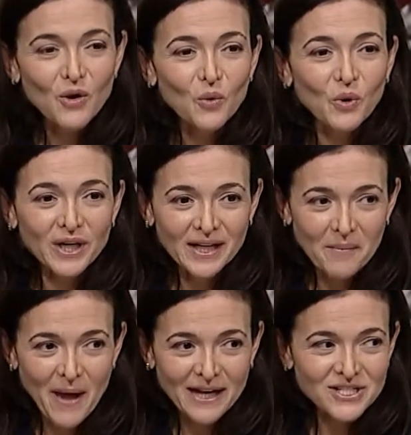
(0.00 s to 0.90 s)
going to get
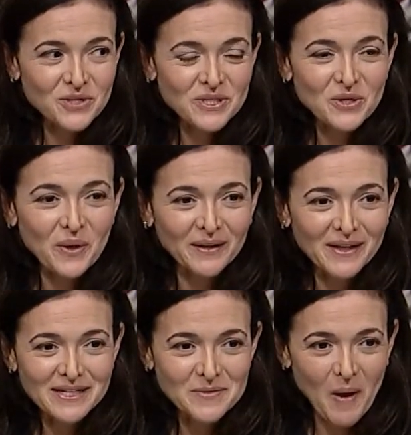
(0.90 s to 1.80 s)
back to you as
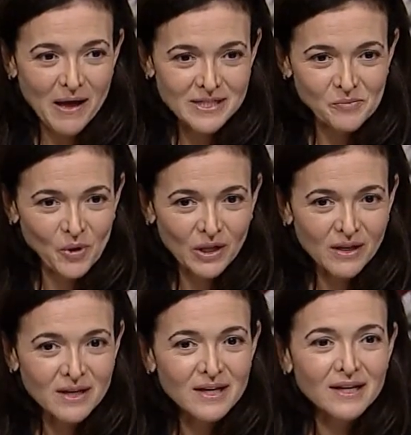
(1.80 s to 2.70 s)
quickly as possible.
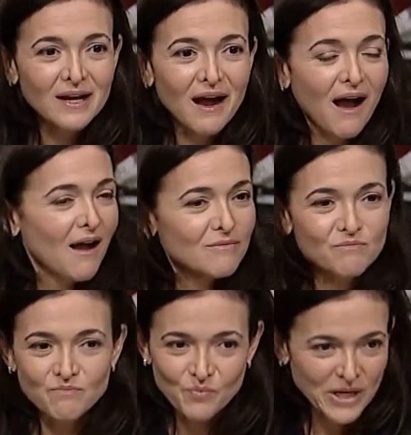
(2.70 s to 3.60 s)

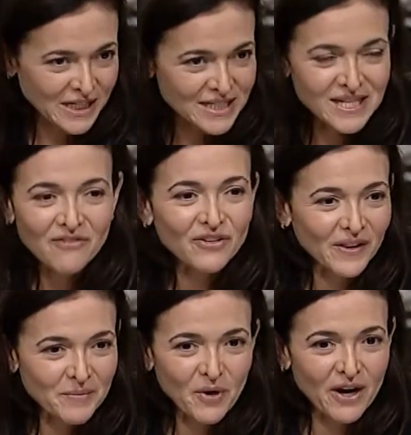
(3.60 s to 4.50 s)
We can
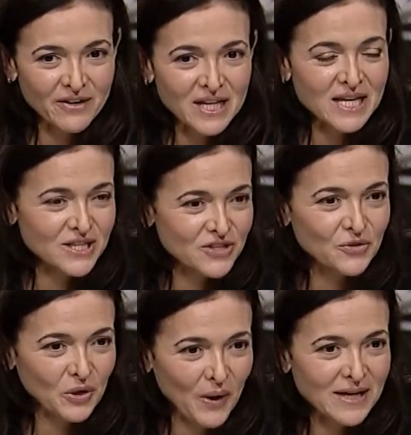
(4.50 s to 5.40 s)
definitely prioritize this
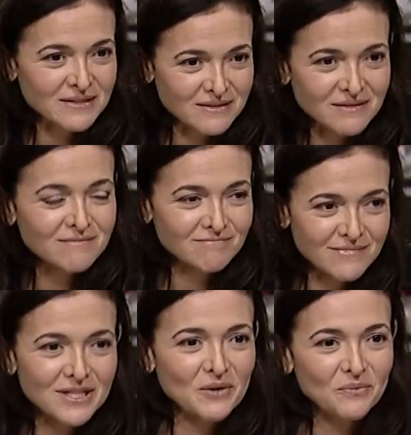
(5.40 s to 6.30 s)
request.
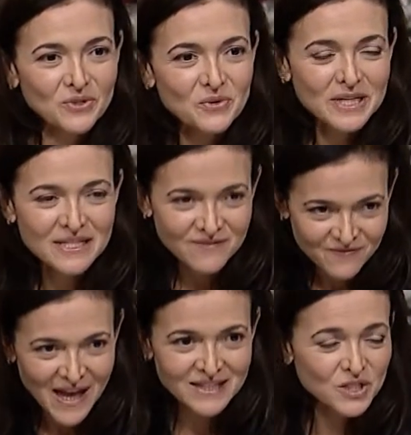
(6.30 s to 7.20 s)
So we'll do it as
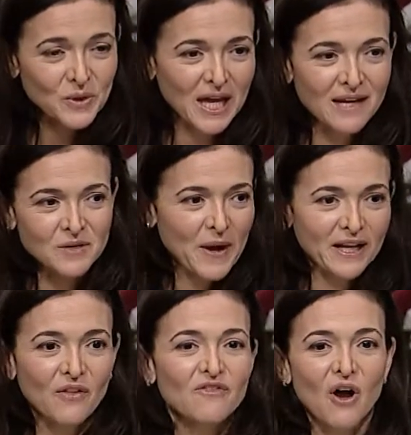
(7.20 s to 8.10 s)
fast as we can, depending
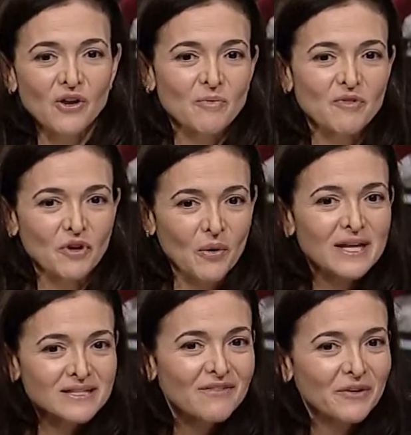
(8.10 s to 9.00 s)
on the volume of
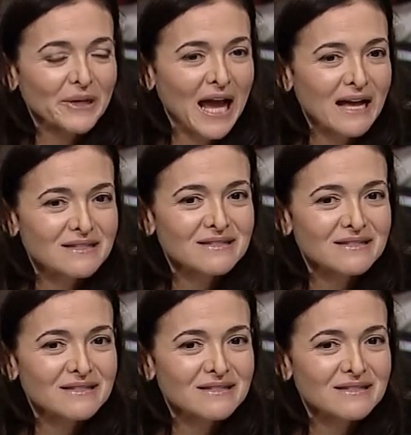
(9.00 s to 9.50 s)
requests everyone has.